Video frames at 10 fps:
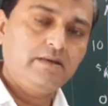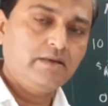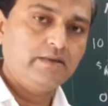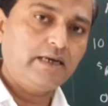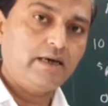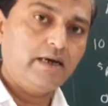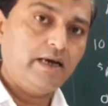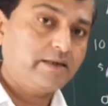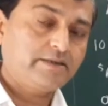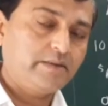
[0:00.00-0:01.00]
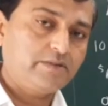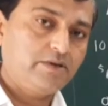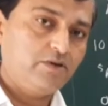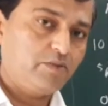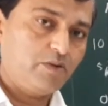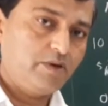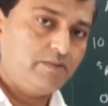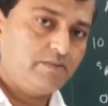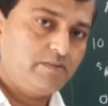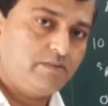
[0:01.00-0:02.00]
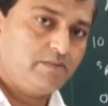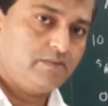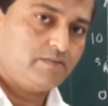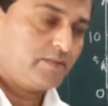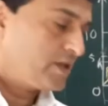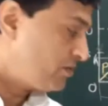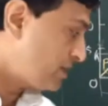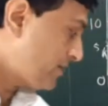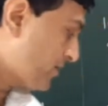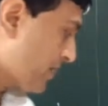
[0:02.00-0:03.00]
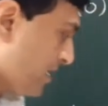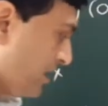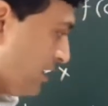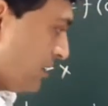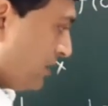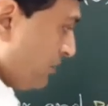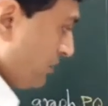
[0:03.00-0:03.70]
that I accept, no problem. Okay. Now